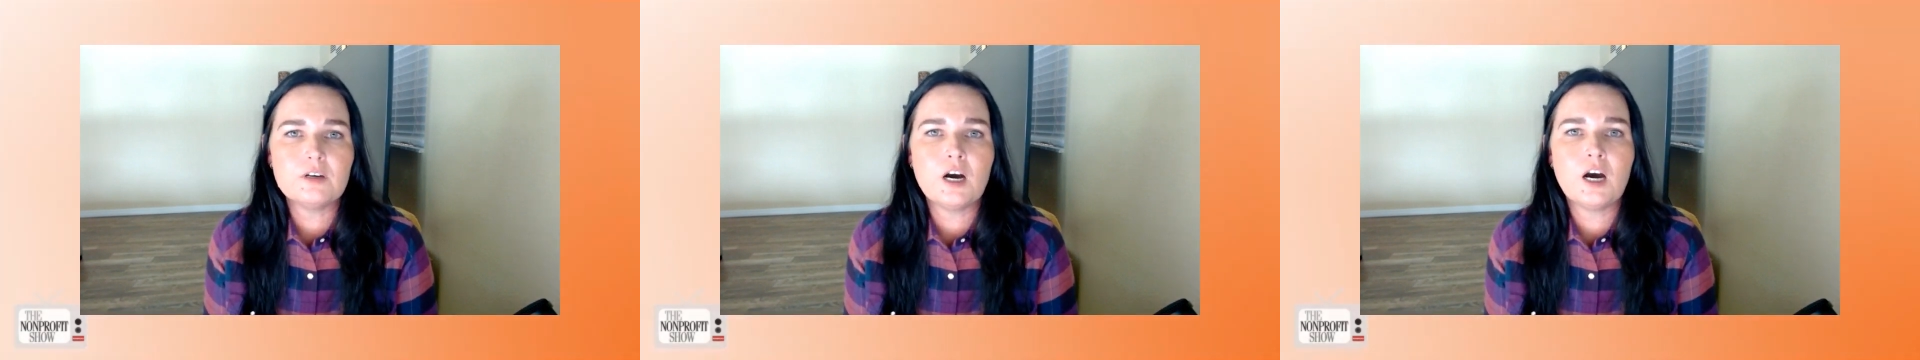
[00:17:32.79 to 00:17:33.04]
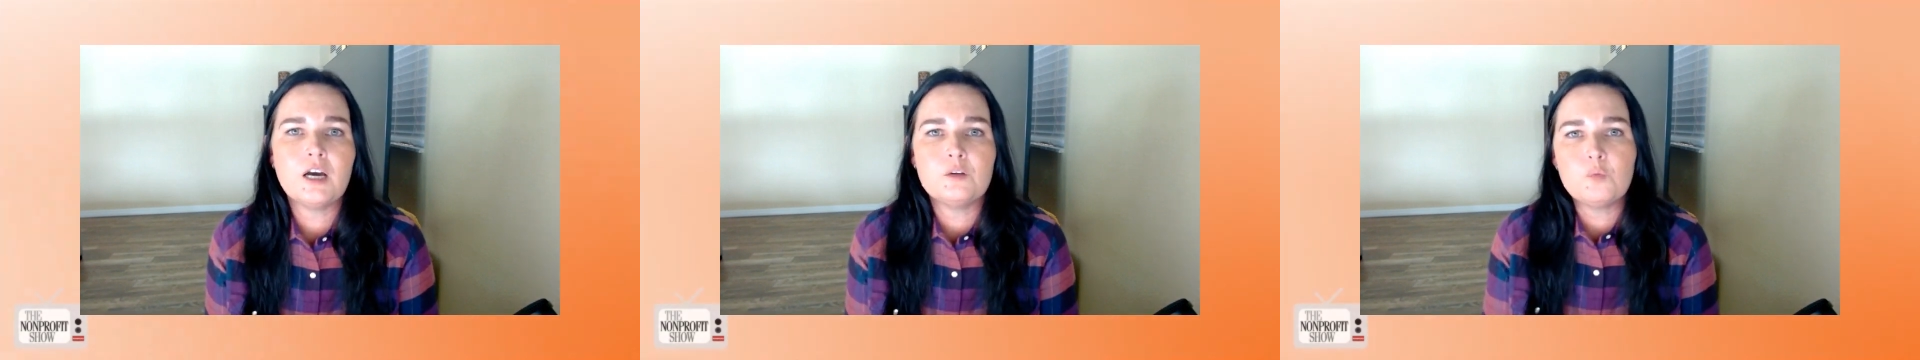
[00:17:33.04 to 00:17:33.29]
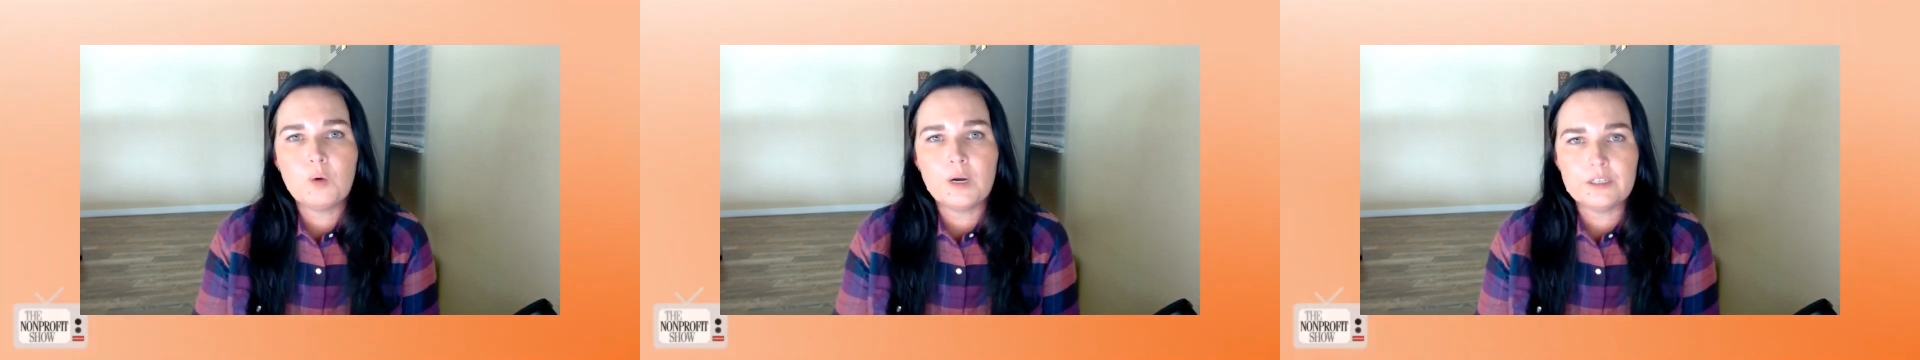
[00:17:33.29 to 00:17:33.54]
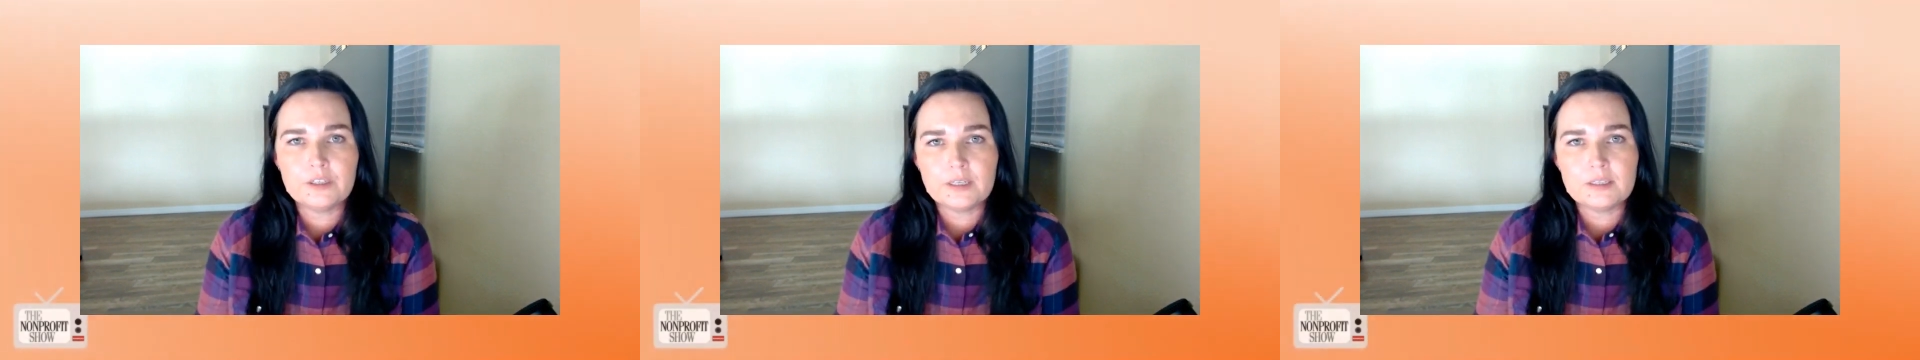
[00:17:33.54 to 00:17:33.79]
on what
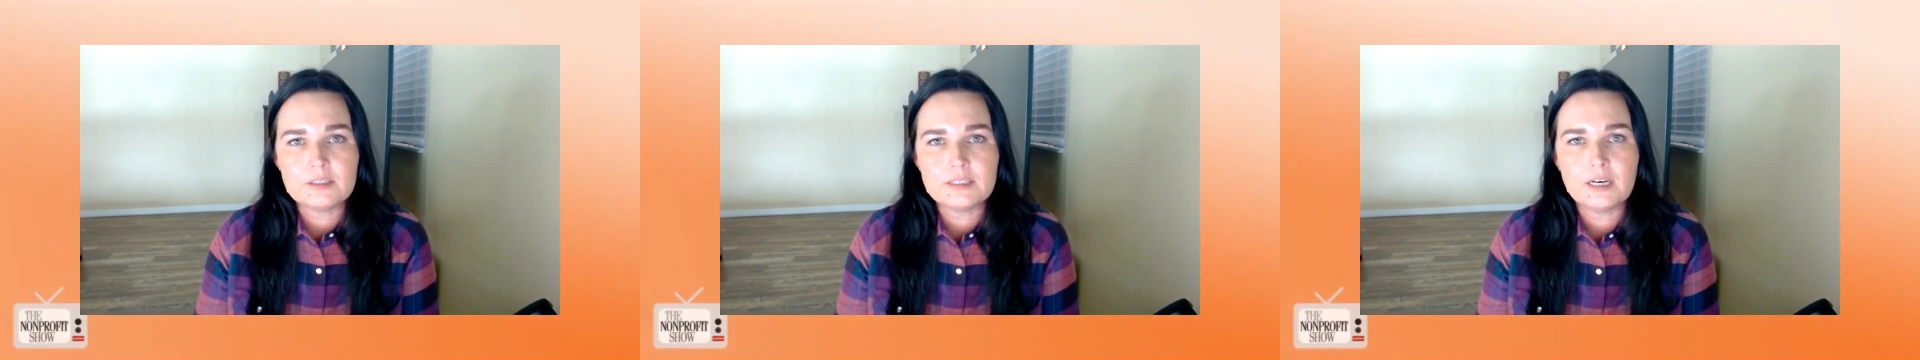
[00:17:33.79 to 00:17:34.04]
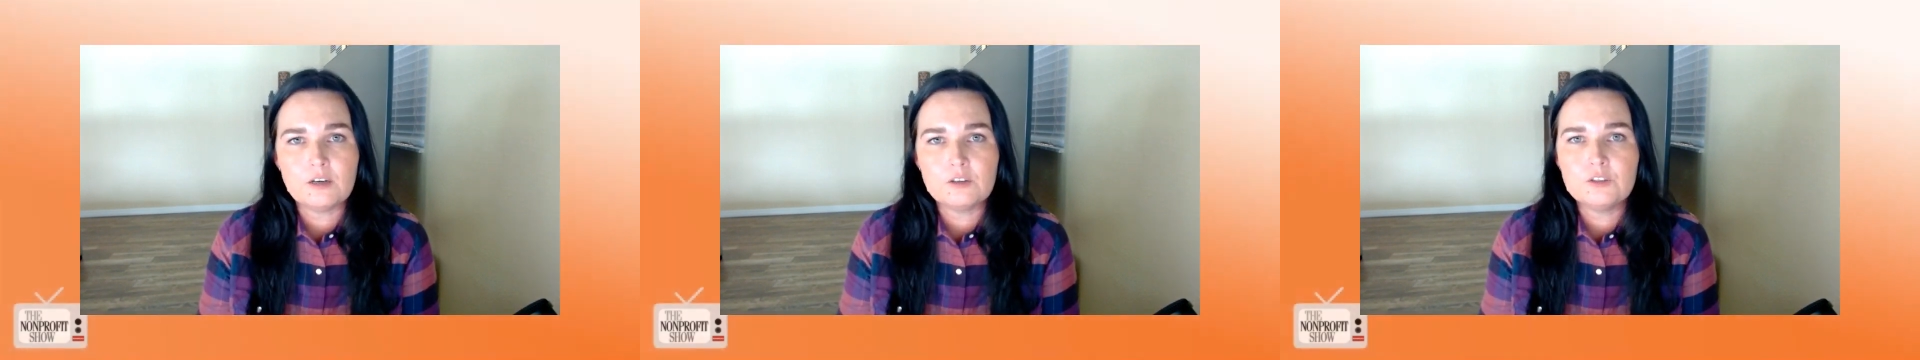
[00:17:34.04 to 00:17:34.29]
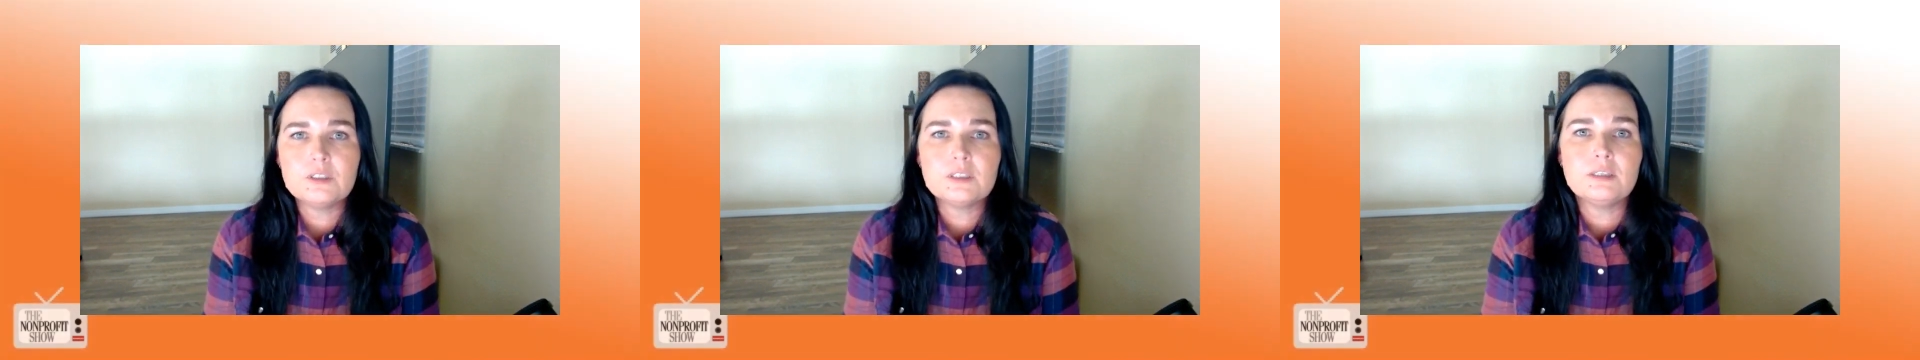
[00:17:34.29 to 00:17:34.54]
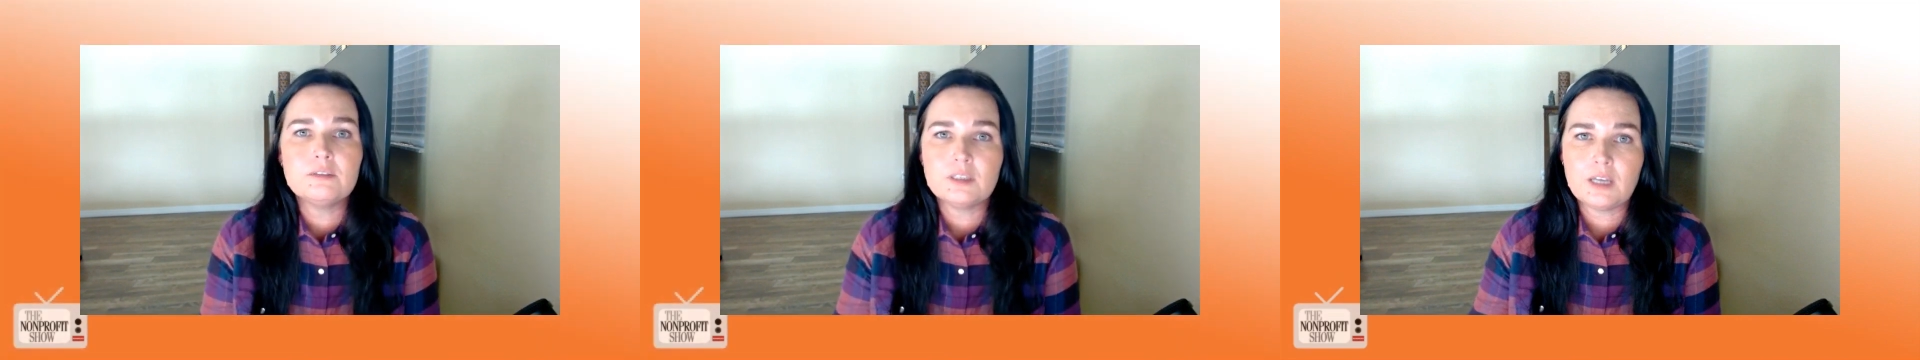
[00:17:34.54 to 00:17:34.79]
you're going to sell you could
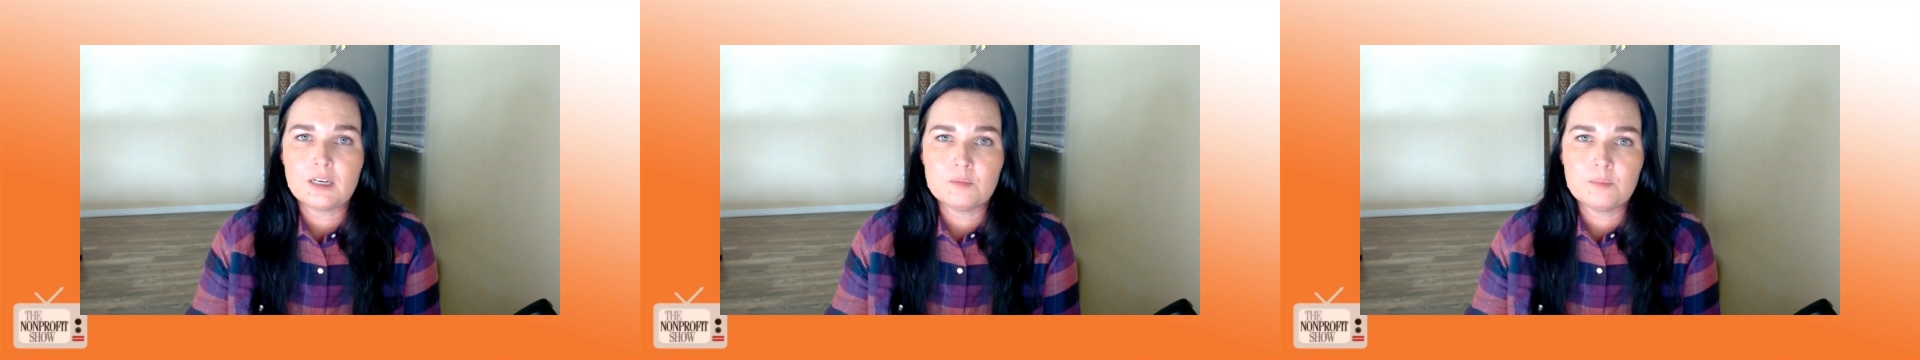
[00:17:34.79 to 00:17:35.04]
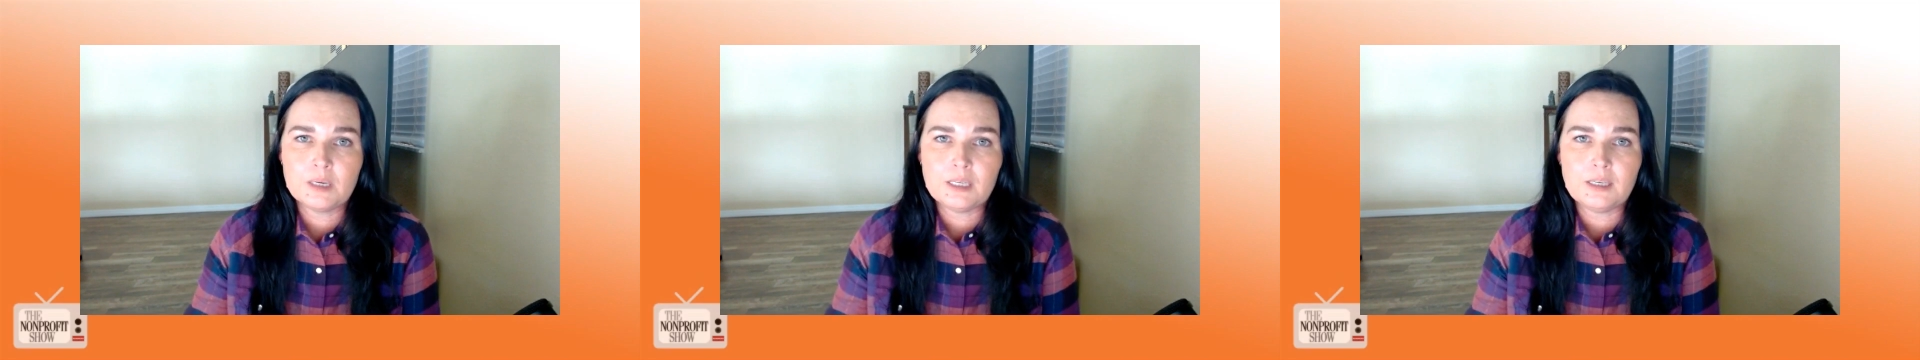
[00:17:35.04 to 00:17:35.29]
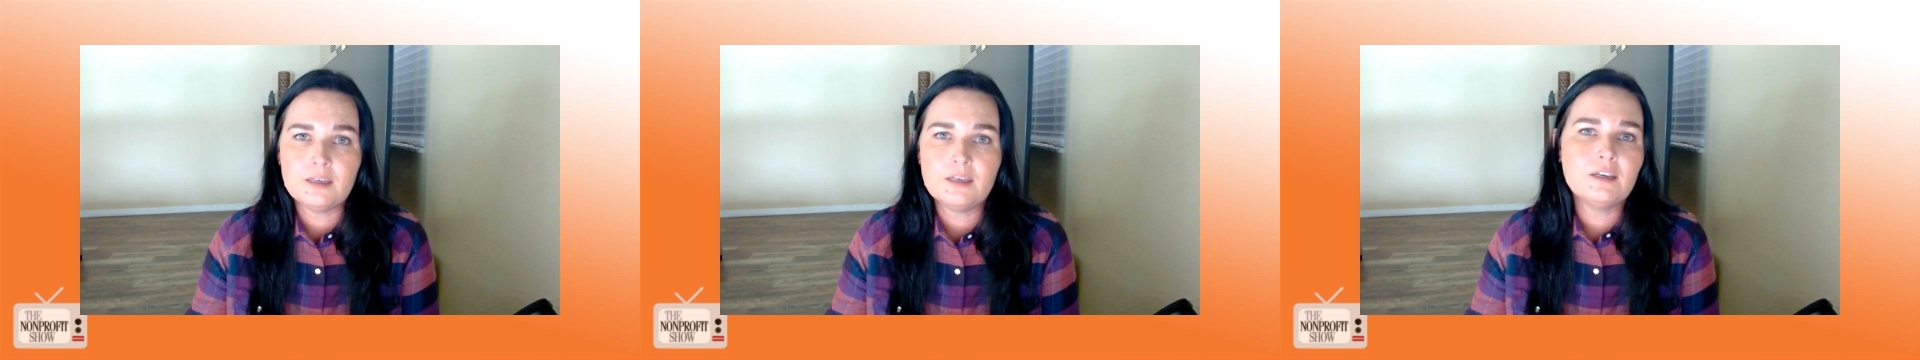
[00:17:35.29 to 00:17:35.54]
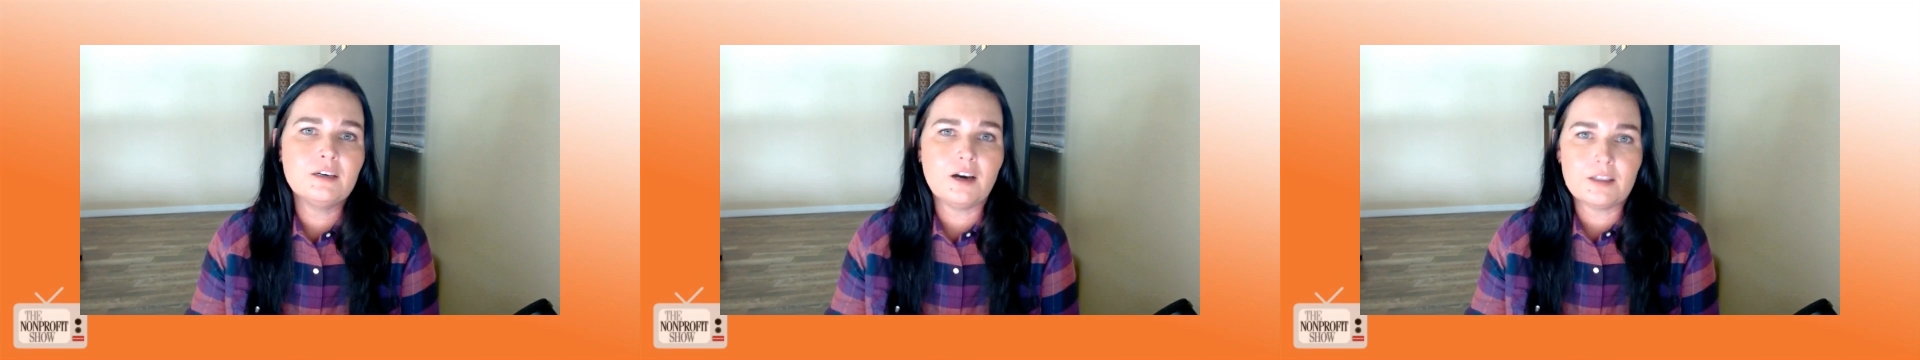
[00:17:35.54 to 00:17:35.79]
leave a lot of money
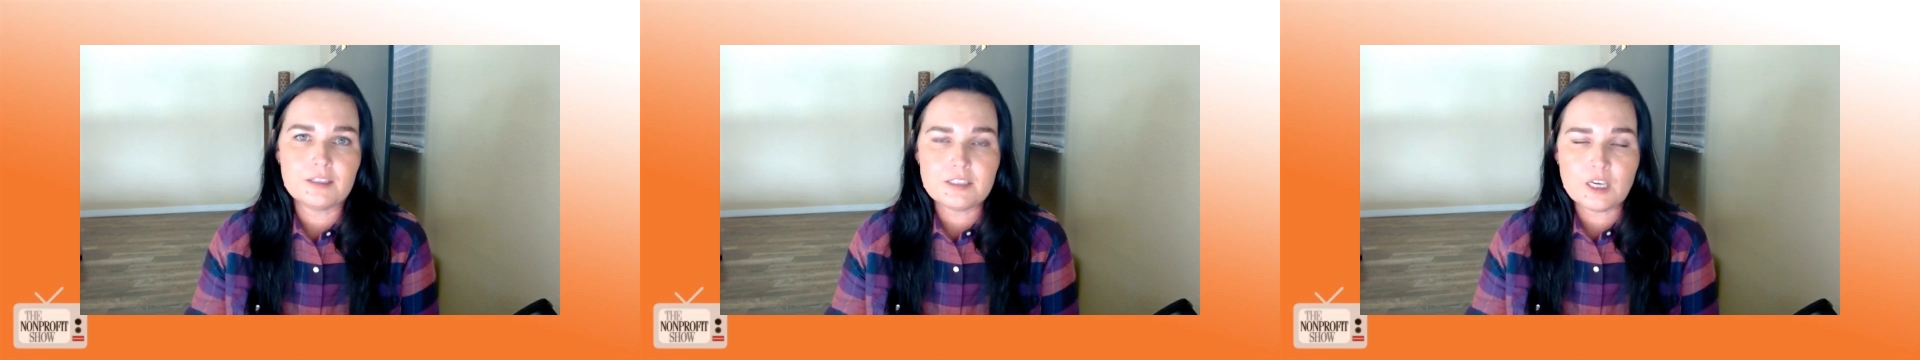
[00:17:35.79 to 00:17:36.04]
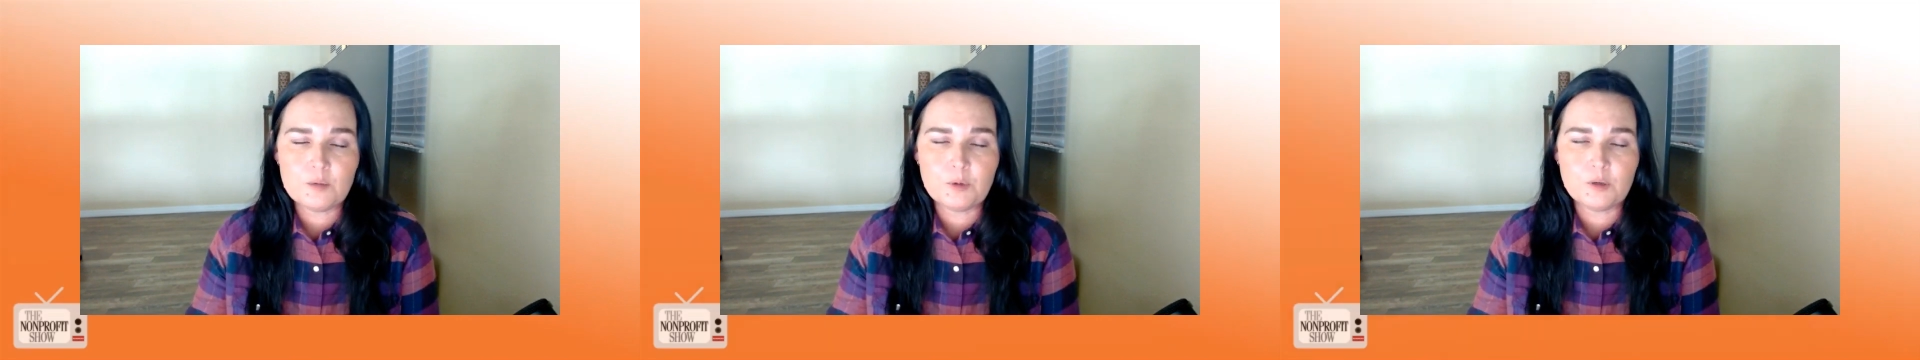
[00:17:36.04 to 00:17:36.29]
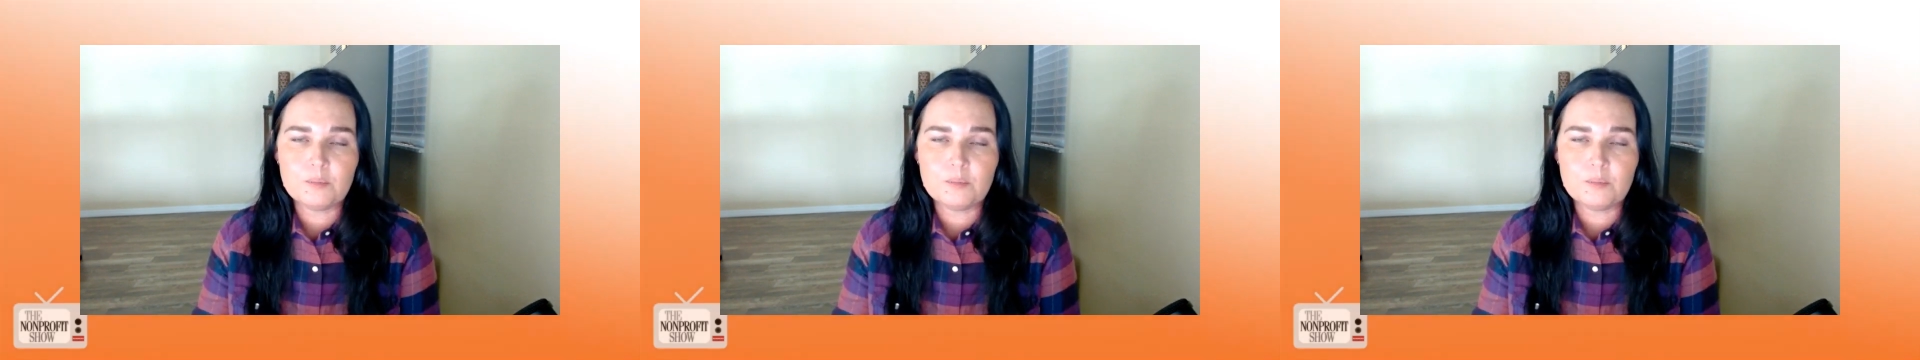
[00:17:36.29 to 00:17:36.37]
on the table